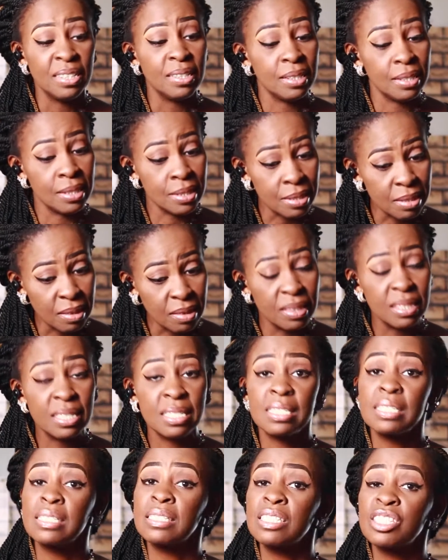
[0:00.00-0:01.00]
As long
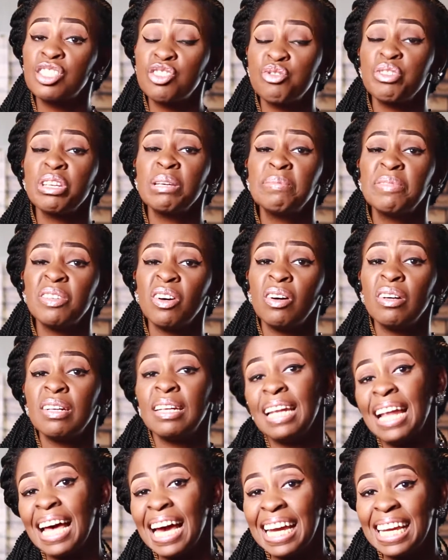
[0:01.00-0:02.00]
as it's streamed
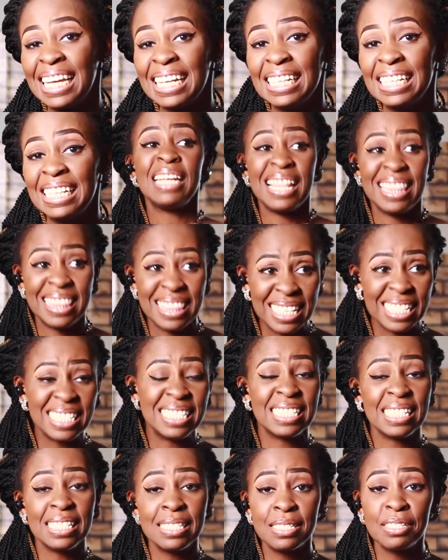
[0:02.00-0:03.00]
online, then
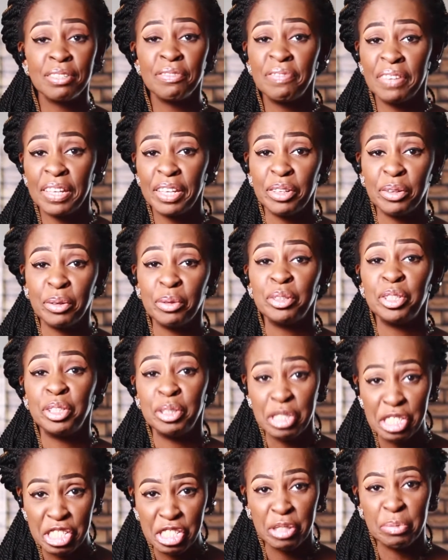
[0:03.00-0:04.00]
this is the video
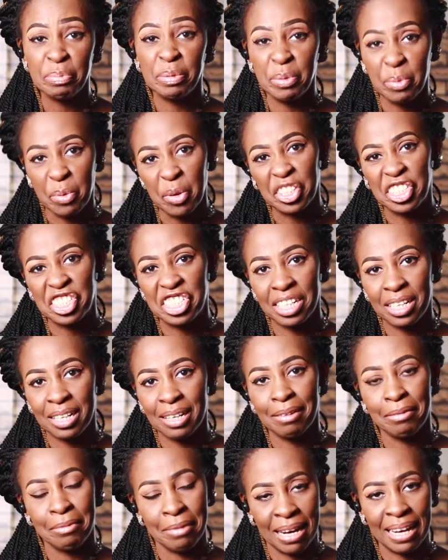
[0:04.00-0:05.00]
you should be
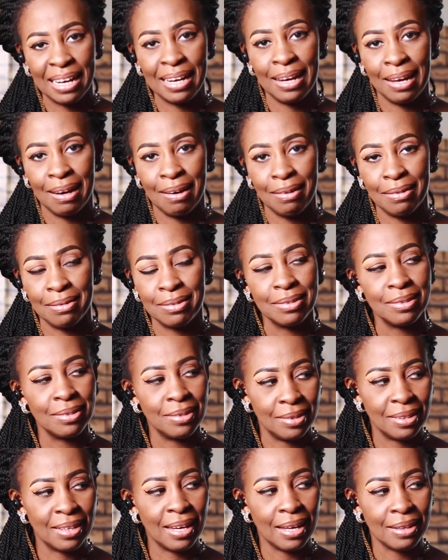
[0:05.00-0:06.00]
watching right now.
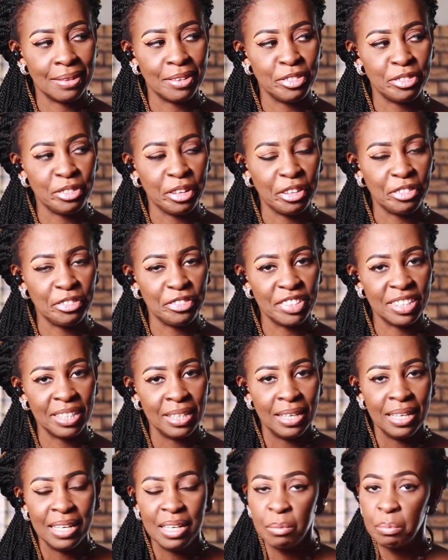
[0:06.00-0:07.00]
You get the drift.
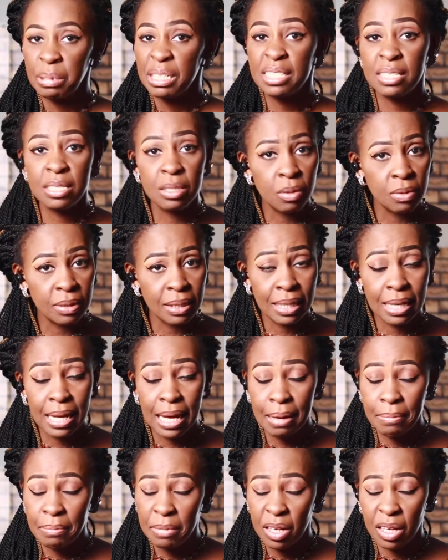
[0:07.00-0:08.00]
Please note that
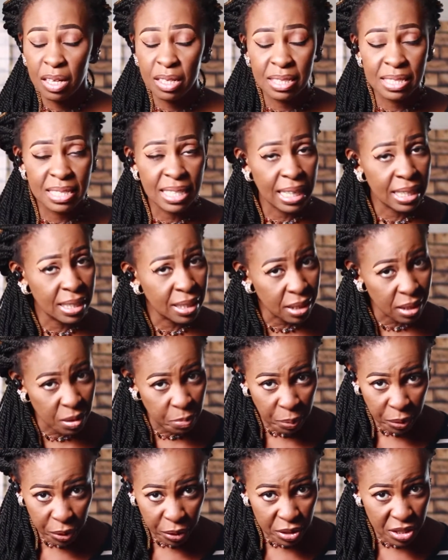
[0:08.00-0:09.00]
I'm not a technical
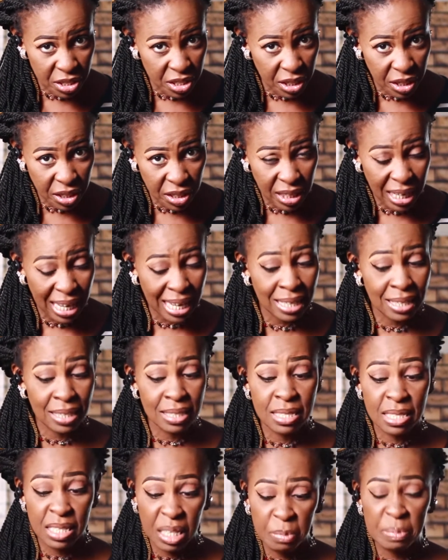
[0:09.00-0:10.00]
person, and the
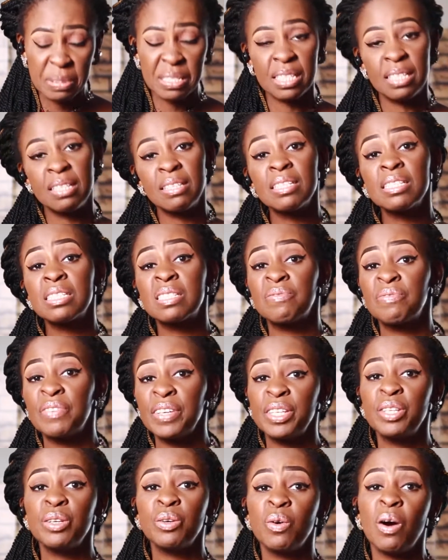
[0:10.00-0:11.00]
tips in this
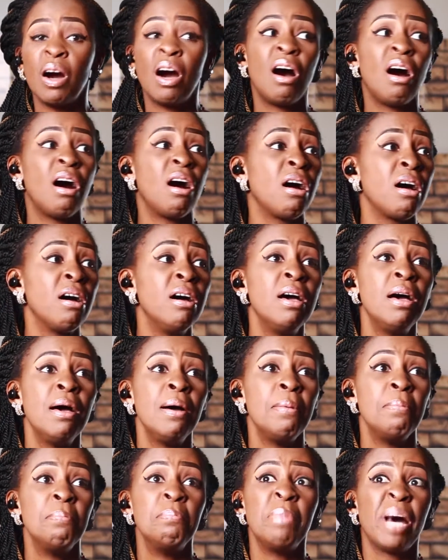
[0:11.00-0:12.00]
video are
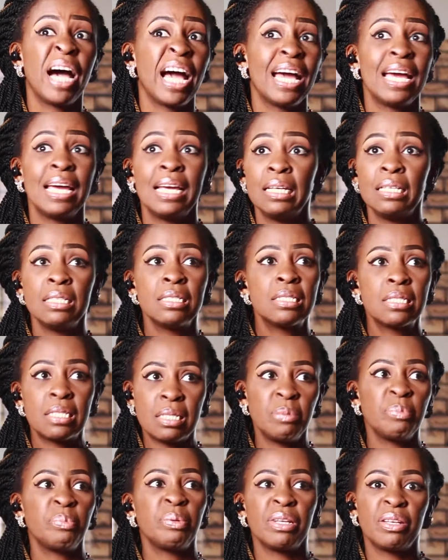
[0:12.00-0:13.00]
my
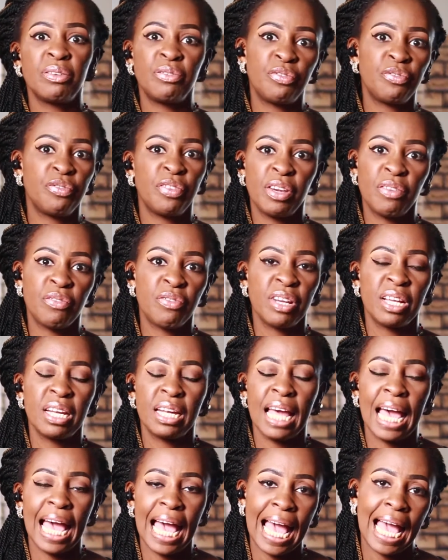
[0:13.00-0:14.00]
simple and favorite
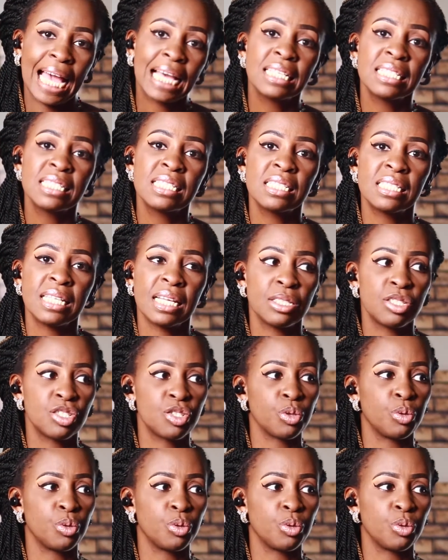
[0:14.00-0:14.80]
hacks that